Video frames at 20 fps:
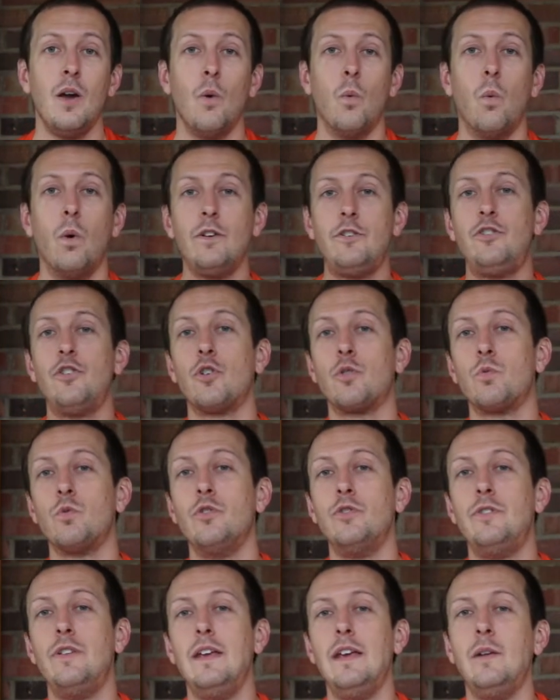what's your
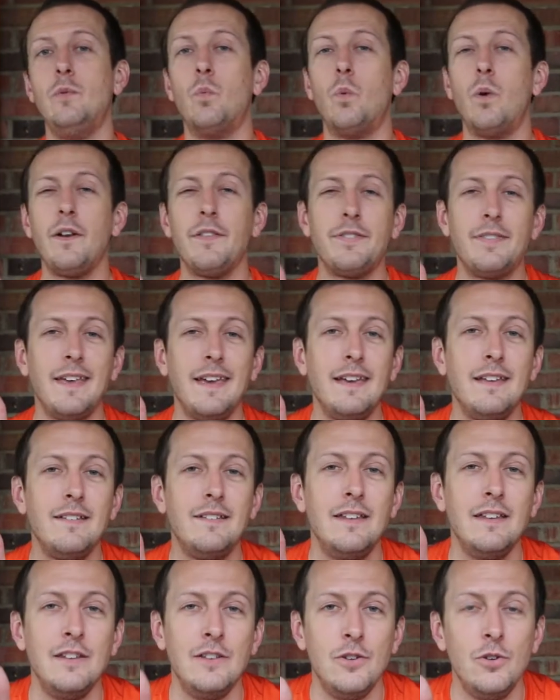routine? What things
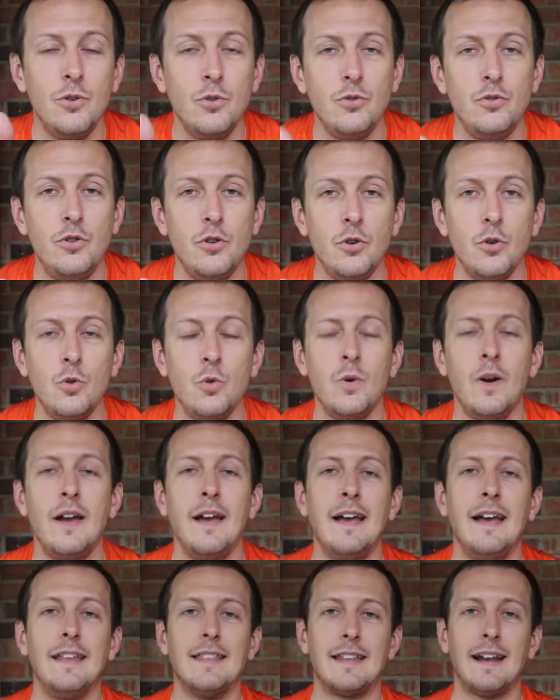do you do
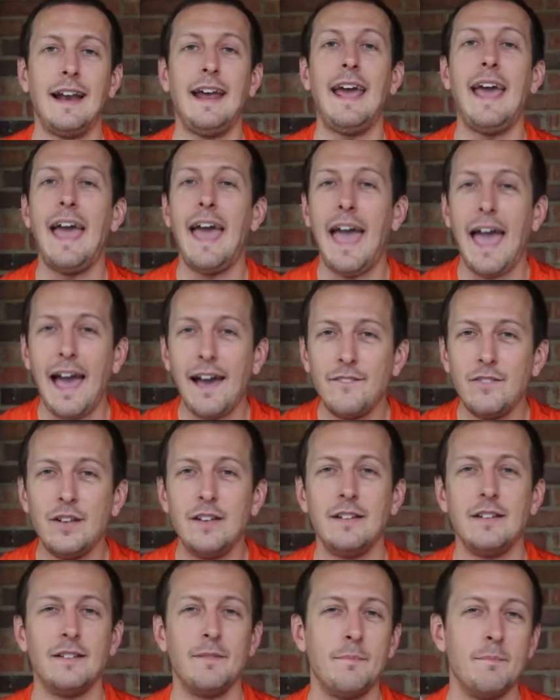that I
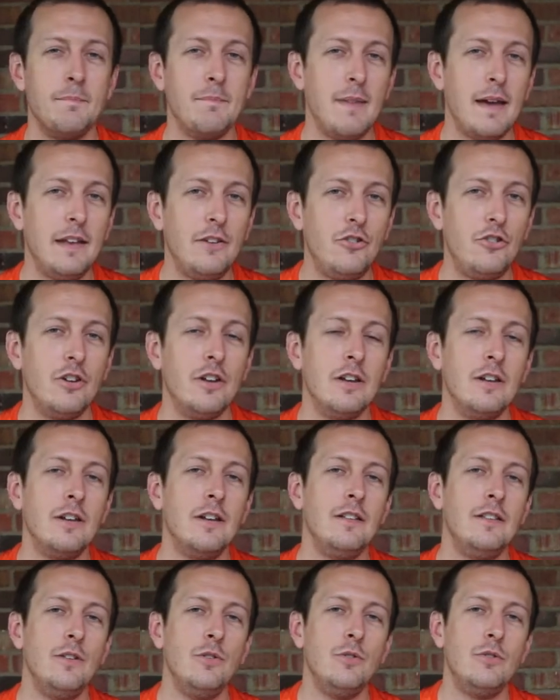haven't
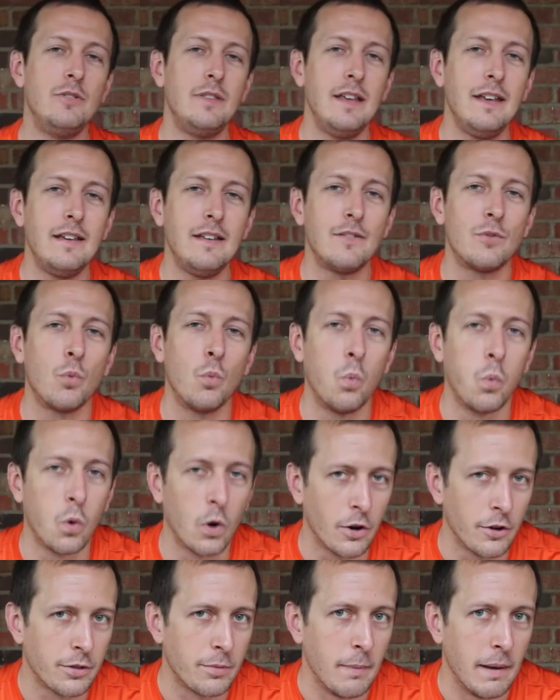mentioned that you think is
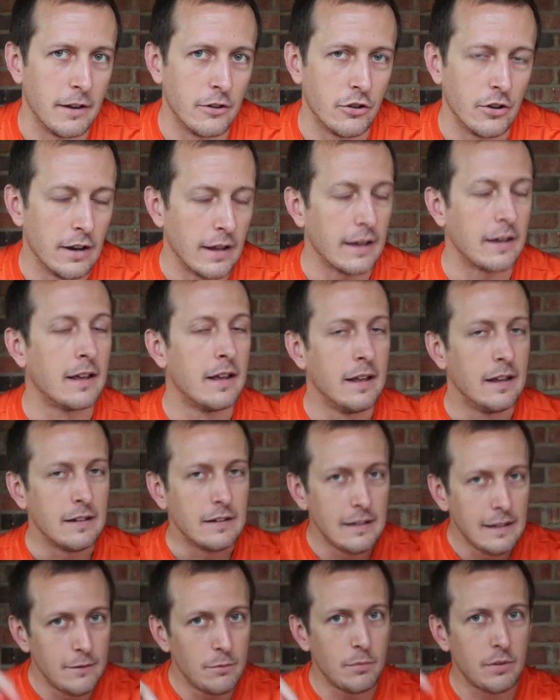worth mentioning?
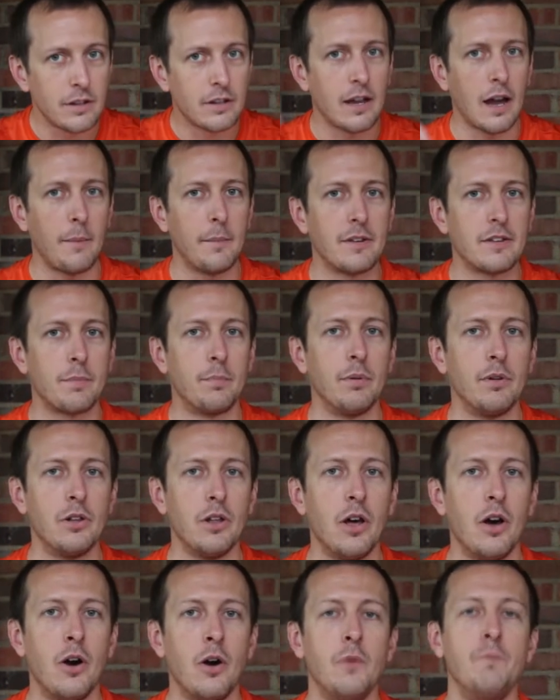Leave them in the comments
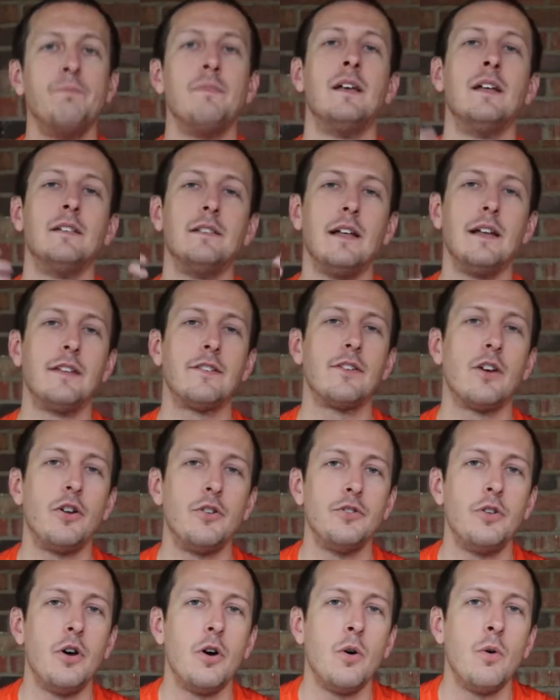below. Let us all
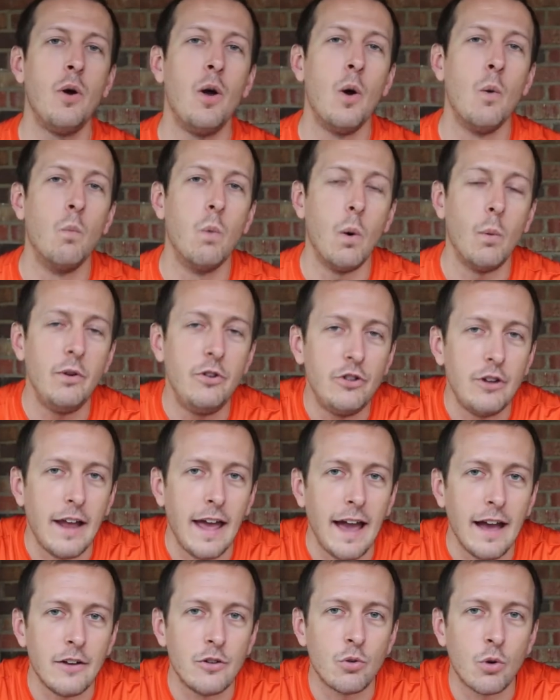know what we should
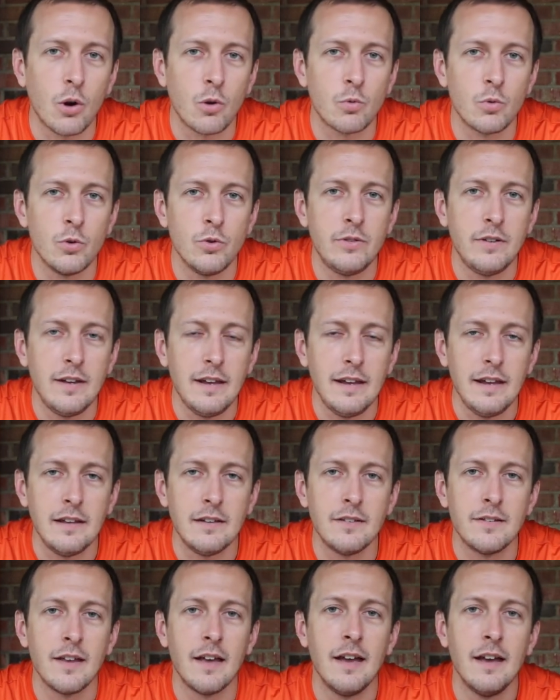add to our
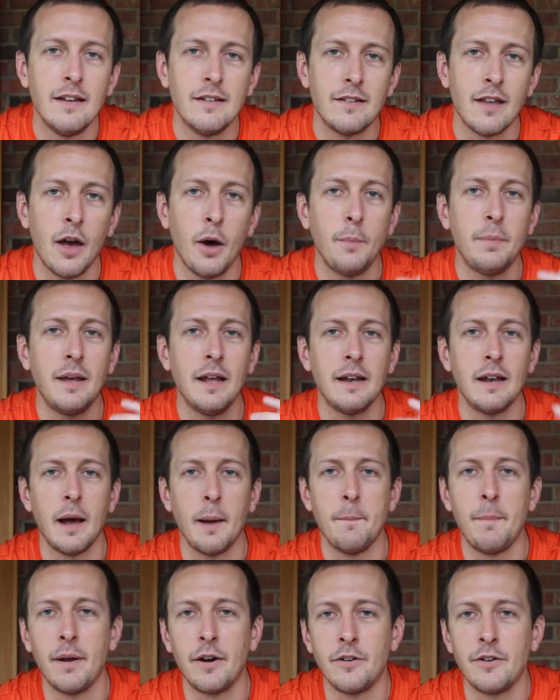routines to help get a
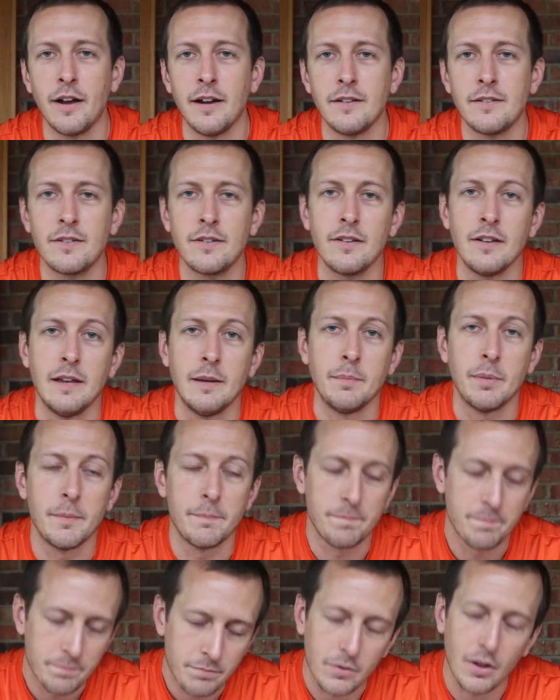better night's sleep.
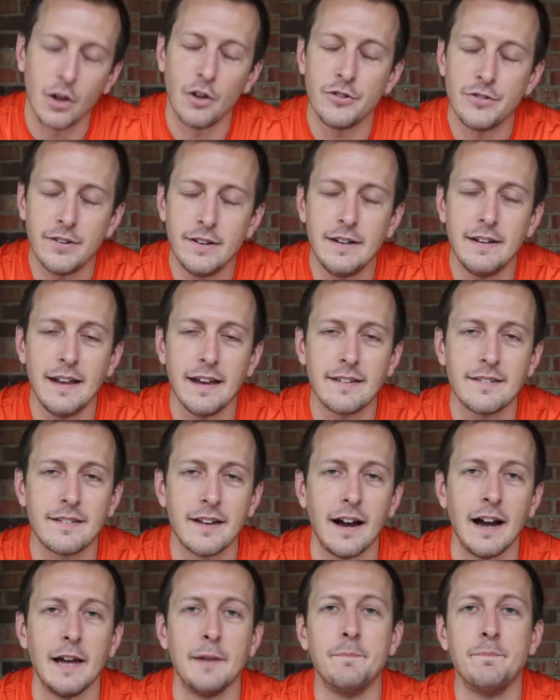I'll see you next
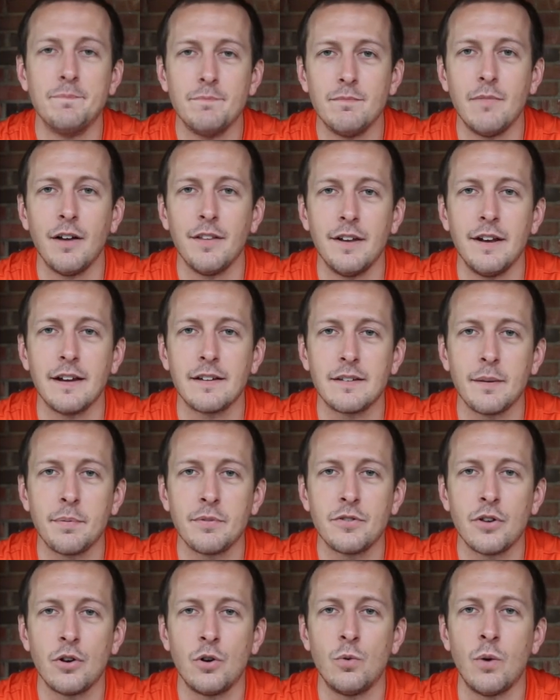time on the next
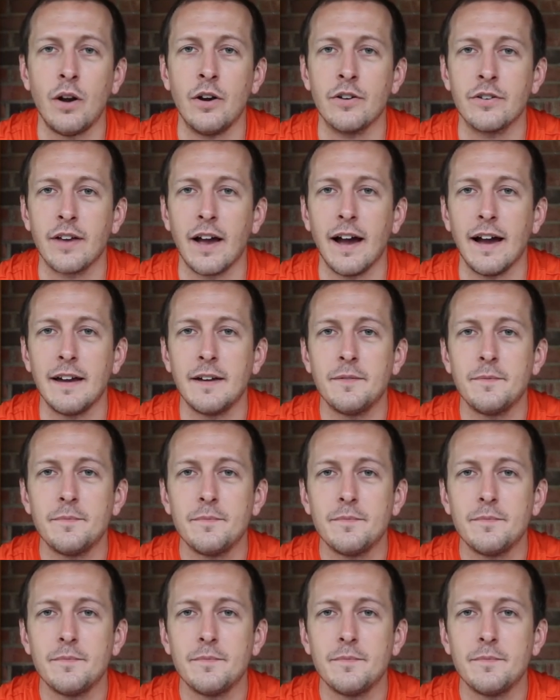episode of Runner's High.